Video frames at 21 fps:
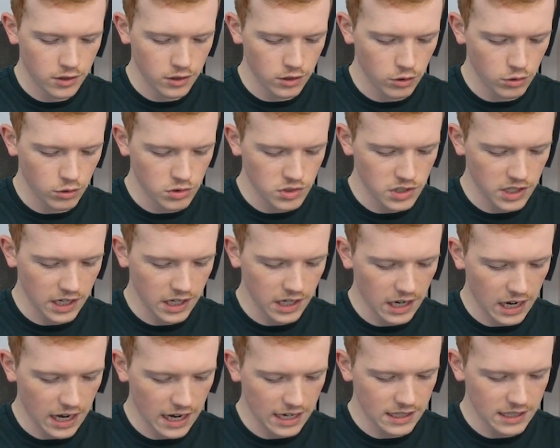using
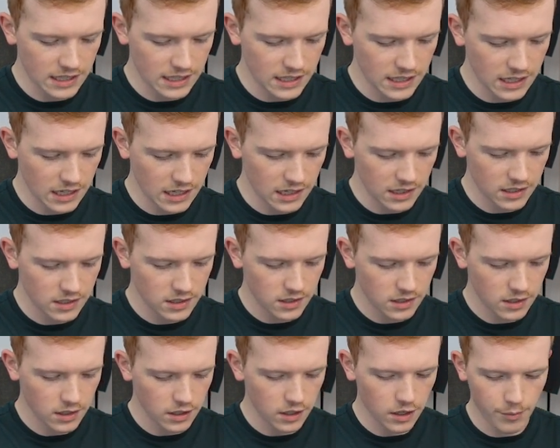idea
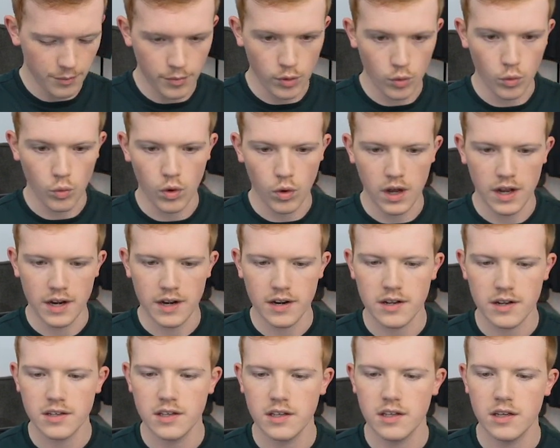number
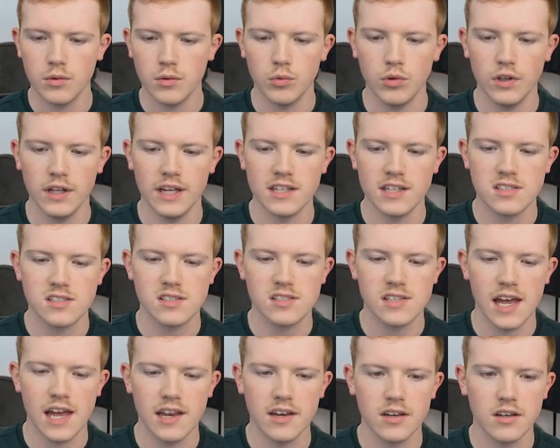one. We'll hit
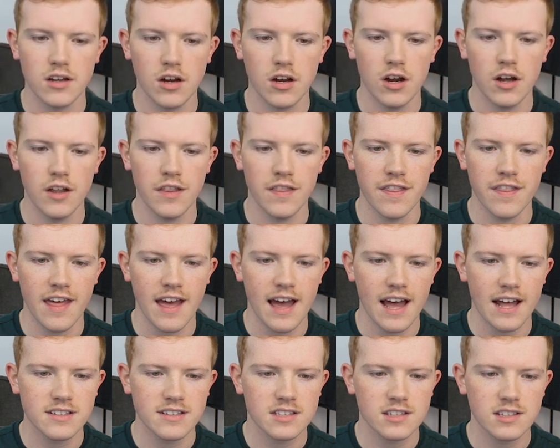send on
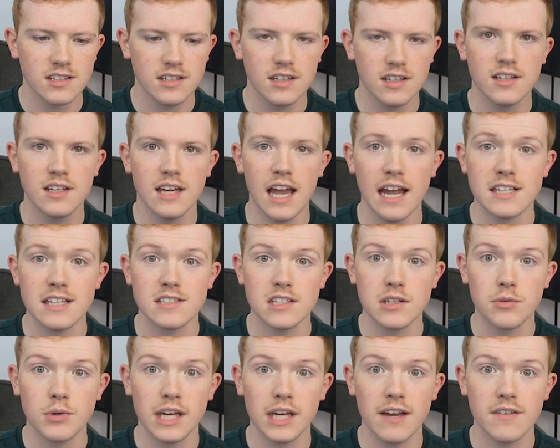that and
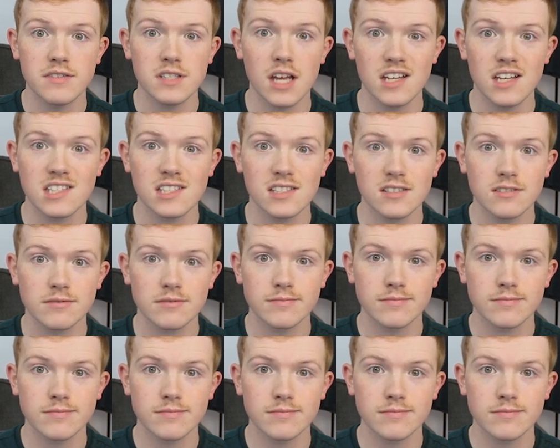see what it gives us.